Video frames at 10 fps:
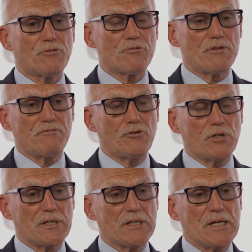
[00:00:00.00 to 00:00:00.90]
through the
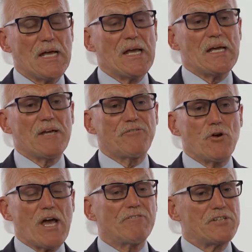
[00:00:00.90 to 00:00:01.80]
foot. If
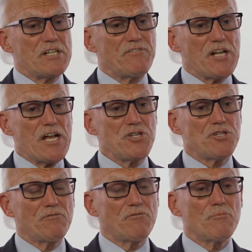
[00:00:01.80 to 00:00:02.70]
you have
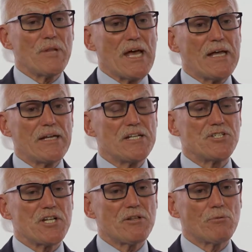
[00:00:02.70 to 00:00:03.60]
deviation from that,
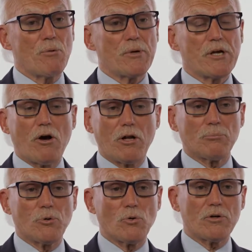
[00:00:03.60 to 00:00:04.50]
it's either what we call a
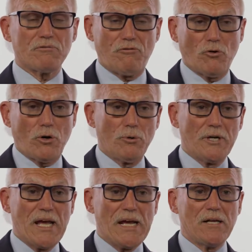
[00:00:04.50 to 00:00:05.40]
broken
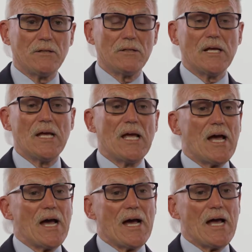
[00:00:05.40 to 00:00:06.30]
forward angle,
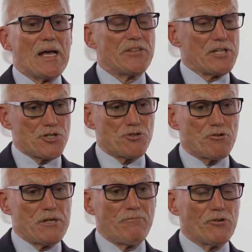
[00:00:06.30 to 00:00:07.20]
and the
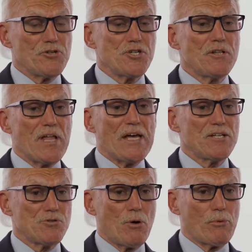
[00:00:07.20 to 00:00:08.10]
extreme version of that
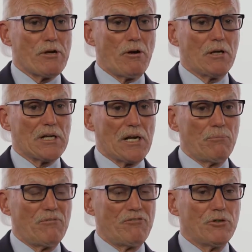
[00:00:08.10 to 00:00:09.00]
is what we call a
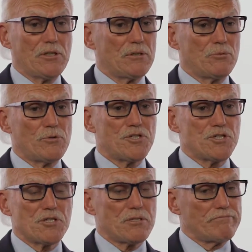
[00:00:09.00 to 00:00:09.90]
club foot, which
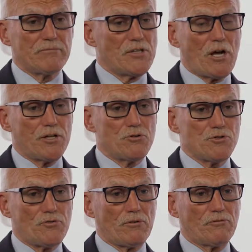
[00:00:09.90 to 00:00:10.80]
is not
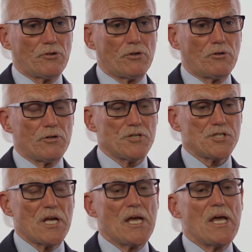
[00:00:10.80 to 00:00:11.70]
useful for a horse.